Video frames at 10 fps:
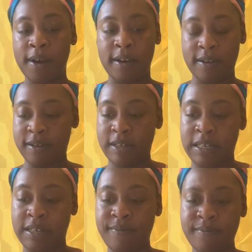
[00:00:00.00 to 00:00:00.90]

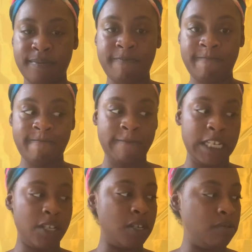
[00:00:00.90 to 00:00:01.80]

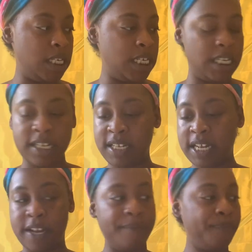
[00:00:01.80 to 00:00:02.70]
So yeah, let's see.